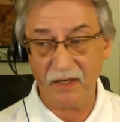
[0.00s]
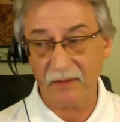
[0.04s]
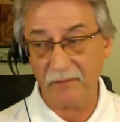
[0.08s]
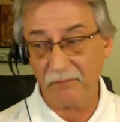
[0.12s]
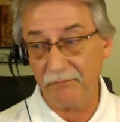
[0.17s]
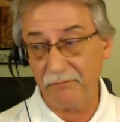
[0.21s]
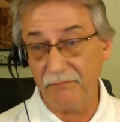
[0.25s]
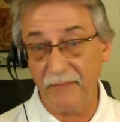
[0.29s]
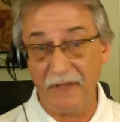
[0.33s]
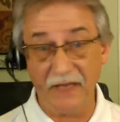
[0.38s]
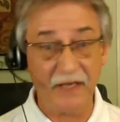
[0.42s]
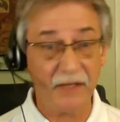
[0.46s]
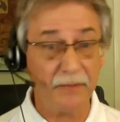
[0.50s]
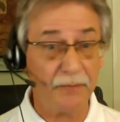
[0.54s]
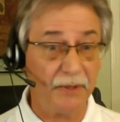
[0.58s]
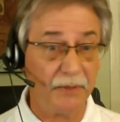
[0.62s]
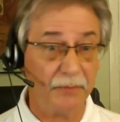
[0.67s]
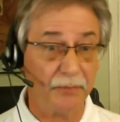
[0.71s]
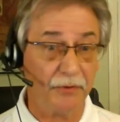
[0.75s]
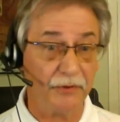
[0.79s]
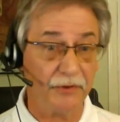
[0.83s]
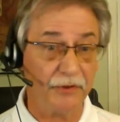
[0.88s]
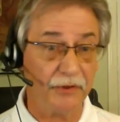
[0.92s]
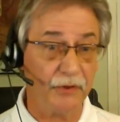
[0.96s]
many
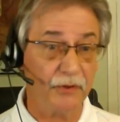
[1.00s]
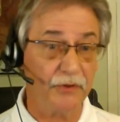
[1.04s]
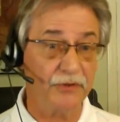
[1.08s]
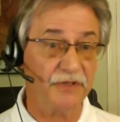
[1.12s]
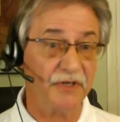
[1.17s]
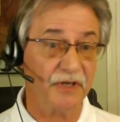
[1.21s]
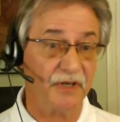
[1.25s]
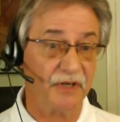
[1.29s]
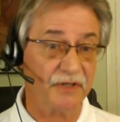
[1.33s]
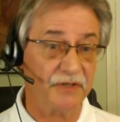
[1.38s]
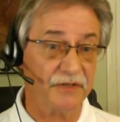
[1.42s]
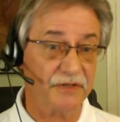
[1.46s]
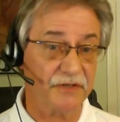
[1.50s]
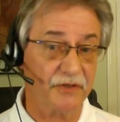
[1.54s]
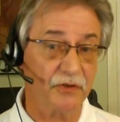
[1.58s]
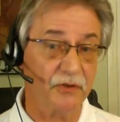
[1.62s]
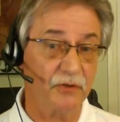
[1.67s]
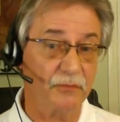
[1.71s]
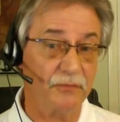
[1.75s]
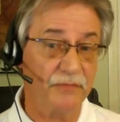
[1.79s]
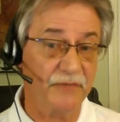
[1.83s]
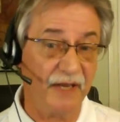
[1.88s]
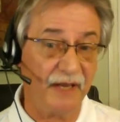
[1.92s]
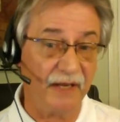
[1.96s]
people use and
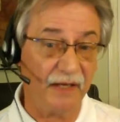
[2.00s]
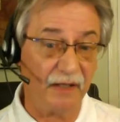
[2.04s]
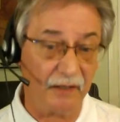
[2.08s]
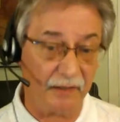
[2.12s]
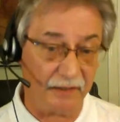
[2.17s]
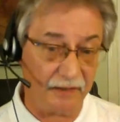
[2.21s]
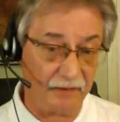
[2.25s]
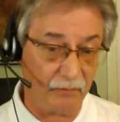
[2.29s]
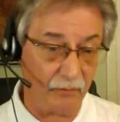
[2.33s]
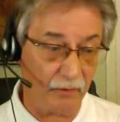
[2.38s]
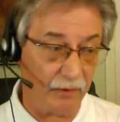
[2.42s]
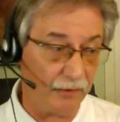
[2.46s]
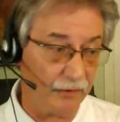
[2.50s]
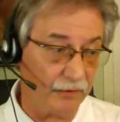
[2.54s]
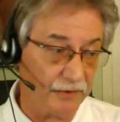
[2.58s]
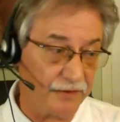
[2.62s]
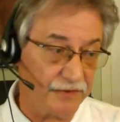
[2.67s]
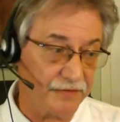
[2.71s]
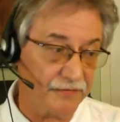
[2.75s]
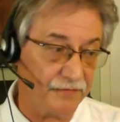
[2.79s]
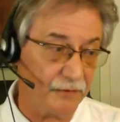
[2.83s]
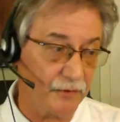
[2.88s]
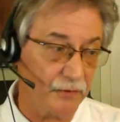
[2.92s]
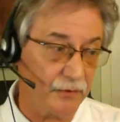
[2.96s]
consume daily, whether
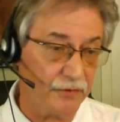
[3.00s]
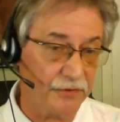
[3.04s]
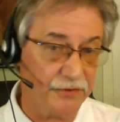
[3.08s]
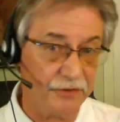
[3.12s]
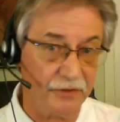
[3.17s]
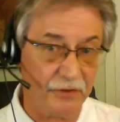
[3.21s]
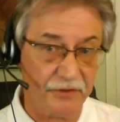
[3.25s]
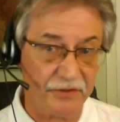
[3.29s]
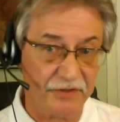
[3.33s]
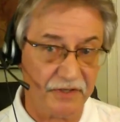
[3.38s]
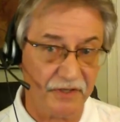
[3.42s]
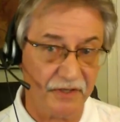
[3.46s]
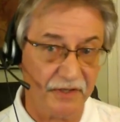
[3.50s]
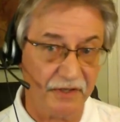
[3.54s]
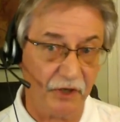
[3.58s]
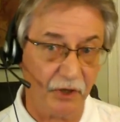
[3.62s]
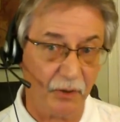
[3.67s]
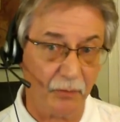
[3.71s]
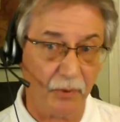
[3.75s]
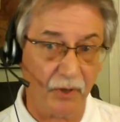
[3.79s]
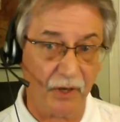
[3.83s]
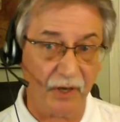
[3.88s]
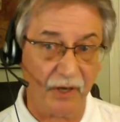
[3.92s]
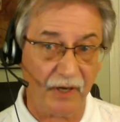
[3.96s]
it's foods or
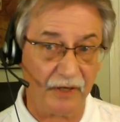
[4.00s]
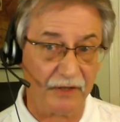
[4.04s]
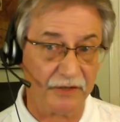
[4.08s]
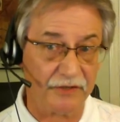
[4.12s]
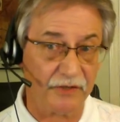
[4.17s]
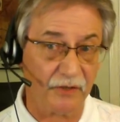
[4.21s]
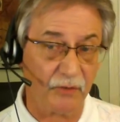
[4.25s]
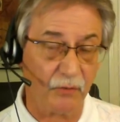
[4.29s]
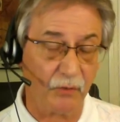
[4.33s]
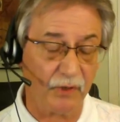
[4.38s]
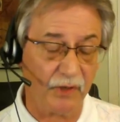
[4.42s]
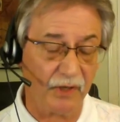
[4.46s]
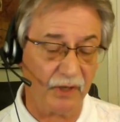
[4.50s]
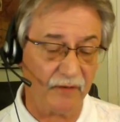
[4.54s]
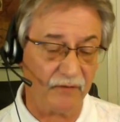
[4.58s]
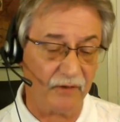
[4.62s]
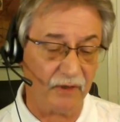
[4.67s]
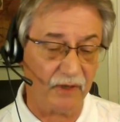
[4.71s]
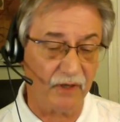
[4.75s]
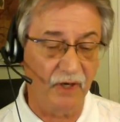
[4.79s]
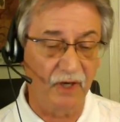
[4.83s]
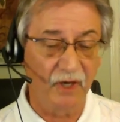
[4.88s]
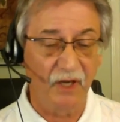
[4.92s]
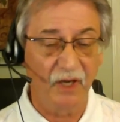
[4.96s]
skincare products or
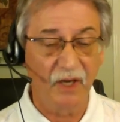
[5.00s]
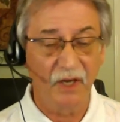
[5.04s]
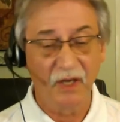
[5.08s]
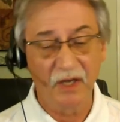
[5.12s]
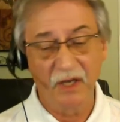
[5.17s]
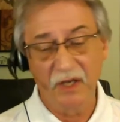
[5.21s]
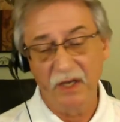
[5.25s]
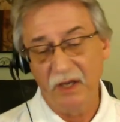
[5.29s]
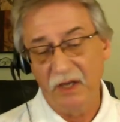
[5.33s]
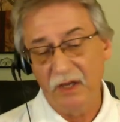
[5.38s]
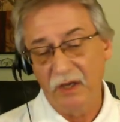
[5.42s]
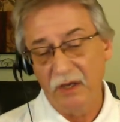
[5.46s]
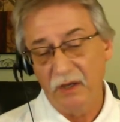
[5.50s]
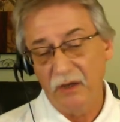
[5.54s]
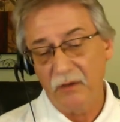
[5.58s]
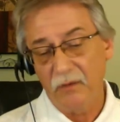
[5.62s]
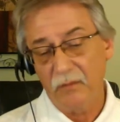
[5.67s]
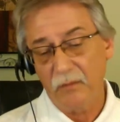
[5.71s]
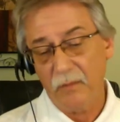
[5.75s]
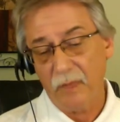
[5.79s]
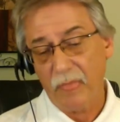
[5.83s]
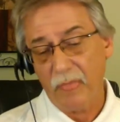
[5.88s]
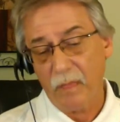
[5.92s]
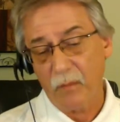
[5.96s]
whatever.
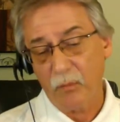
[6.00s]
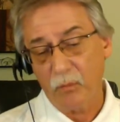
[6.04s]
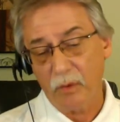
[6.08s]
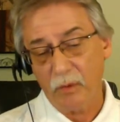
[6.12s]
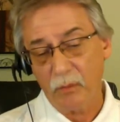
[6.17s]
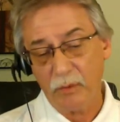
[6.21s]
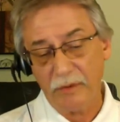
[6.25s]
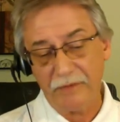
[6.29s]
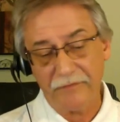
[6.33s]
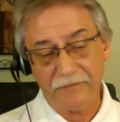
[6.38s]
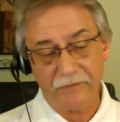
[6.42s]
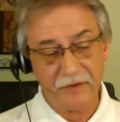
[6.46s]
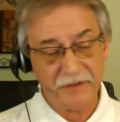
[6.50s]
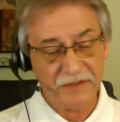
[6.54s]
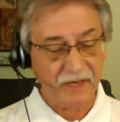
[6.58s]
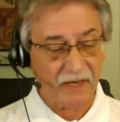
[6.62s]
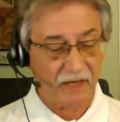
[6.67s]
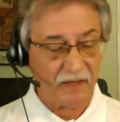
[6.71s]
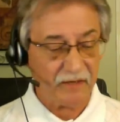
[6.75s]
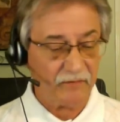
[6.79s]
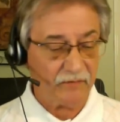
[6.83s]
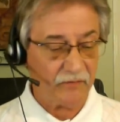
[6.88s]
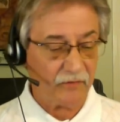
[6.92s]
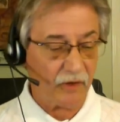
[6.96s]
When we first
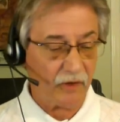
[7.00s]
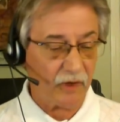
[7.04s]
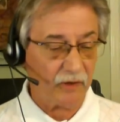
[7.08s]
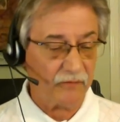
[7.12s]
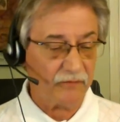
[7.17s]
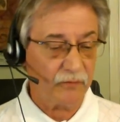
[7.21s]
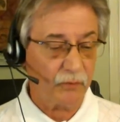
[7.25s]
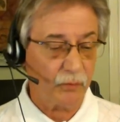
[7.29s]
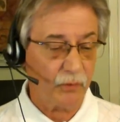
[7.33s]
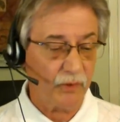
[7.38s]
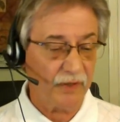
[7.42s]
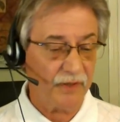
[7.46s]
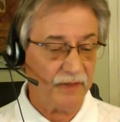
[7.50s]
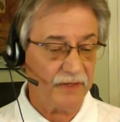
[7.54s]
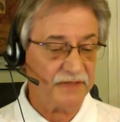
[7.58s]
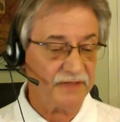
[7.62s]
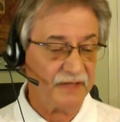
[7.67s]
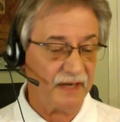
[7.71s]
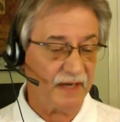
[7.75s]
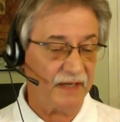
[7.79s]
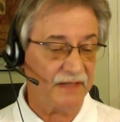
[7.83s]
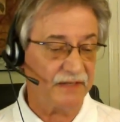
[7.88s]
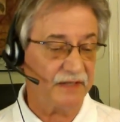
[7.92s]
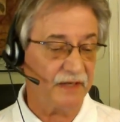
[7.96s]
got involved with
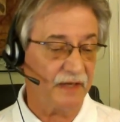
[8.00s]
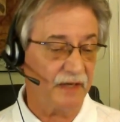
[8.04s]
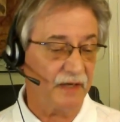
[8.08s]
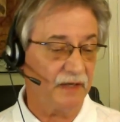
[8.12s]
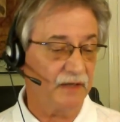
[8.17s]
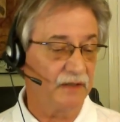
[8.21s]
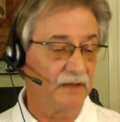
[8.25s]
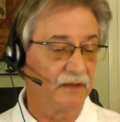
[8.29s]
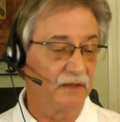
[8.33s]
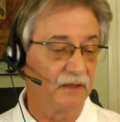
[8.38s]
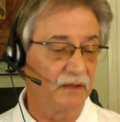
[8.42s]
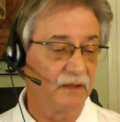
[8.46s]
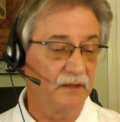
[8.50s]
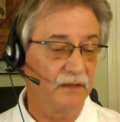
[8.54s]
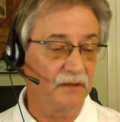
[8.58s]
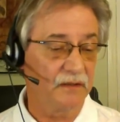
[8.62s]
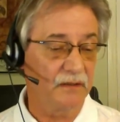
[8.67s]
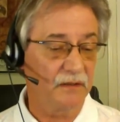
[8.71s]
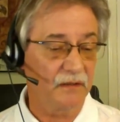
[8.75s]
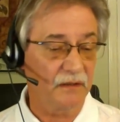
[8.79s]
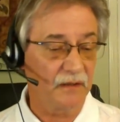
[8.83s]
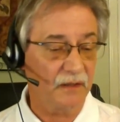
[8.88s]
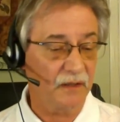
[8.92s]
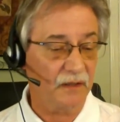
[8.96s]
Essante,
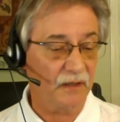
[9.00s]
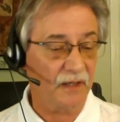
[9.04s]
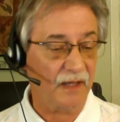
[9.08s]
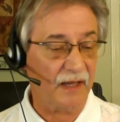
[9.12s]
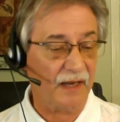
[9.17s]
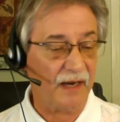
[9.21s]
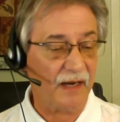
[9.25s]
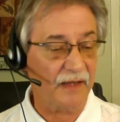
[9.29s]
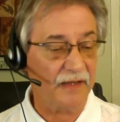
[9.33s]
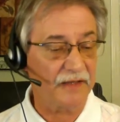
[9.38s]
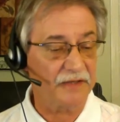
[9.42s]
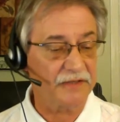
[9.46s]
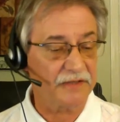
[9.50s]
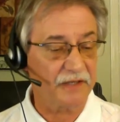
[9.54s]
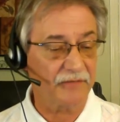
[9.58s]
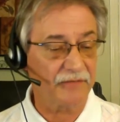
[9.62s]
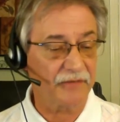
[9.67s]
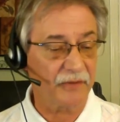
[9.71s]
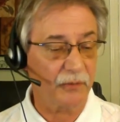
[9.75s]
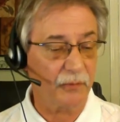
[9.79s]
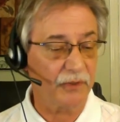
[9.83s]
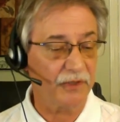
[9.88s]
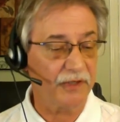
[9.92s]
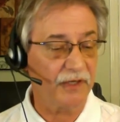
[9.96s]
a lot of the stuff
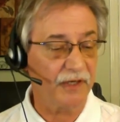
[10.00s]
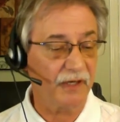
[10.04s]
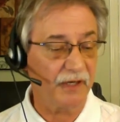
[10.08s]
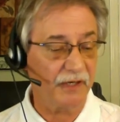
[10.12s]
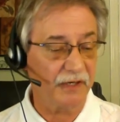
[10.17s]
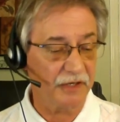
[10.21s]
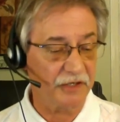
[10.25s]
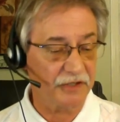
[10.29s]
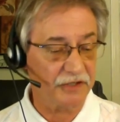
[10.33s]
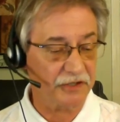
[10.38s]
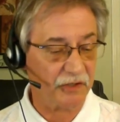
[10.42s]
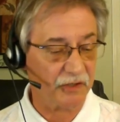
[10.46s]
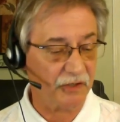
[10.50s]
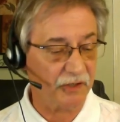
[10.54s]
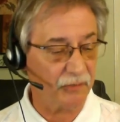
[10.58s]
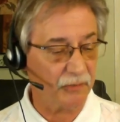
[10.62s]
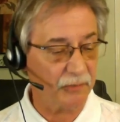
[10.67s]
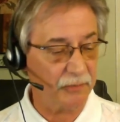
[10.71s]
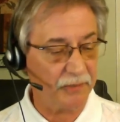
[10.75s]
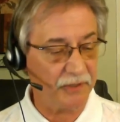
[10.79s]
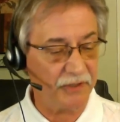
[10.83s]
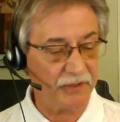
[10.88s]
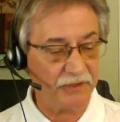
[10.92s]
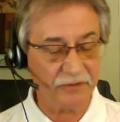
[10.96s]
that we did initially
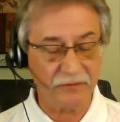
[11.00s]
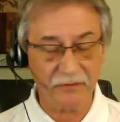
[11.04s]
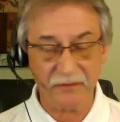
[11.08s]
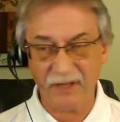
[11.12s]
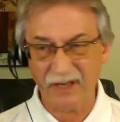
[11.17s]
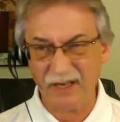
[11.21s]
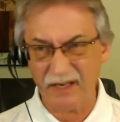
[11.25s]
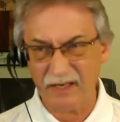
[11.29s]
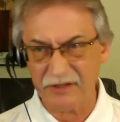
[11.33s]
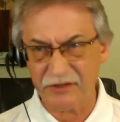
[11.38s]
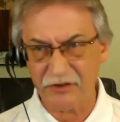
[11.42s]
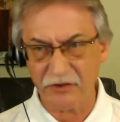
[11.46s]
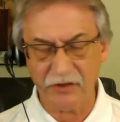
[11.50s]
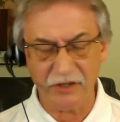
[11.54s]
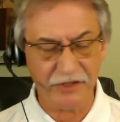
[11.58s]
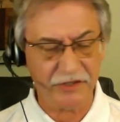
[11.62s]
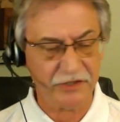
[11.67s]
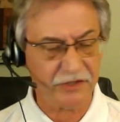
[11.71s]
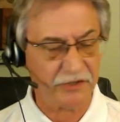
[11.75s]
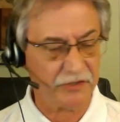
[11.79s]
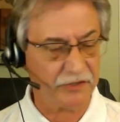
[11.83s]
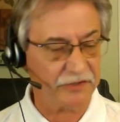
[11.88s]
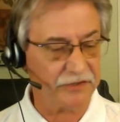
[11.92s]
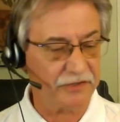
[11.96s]
would be kind of
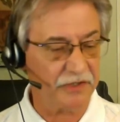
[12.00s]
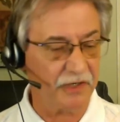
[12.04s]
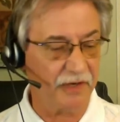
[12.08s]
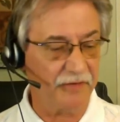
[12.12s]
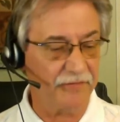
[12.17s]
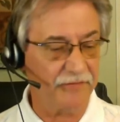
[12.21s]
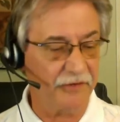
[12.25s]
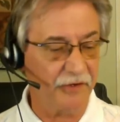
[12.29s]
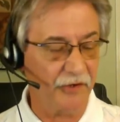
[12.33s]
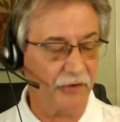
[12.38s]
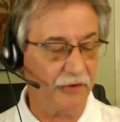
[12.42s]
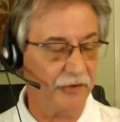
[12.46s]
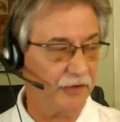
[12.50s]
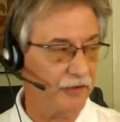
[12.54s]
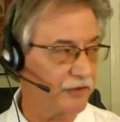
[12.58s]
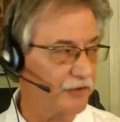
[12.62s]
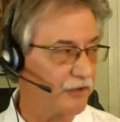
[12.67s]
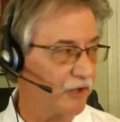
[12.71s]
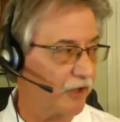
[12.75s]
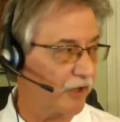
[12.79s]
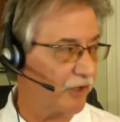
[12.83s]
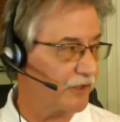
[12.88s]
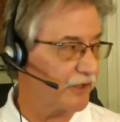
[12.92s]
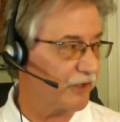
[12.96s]
traditional stuff. You go
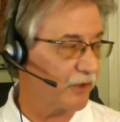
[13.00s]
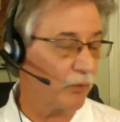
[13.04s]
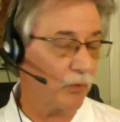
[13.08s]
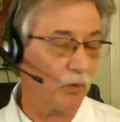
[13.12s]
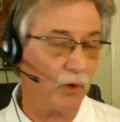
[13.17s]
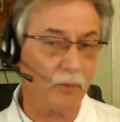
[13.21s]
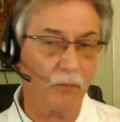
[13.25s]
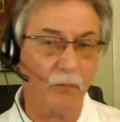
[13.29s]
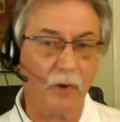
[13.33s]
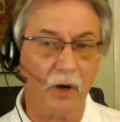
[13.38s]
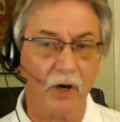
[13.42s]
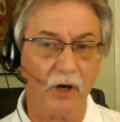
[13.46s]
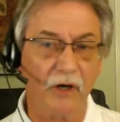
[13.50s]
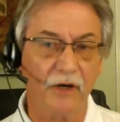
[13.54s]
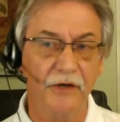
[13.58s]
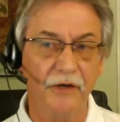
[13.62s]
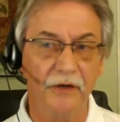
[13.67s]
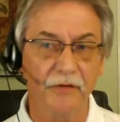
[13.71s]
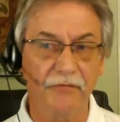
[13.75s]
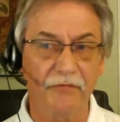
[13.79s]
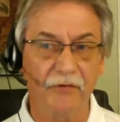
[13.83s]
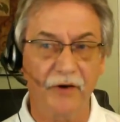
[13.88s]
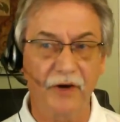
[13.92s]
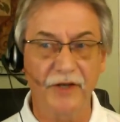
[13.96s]
talk to your warm market,
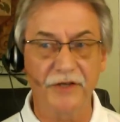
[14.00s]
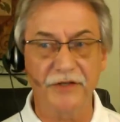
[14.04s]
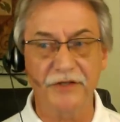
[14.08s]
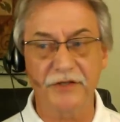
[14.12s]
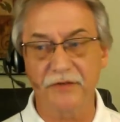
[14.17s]
your friends,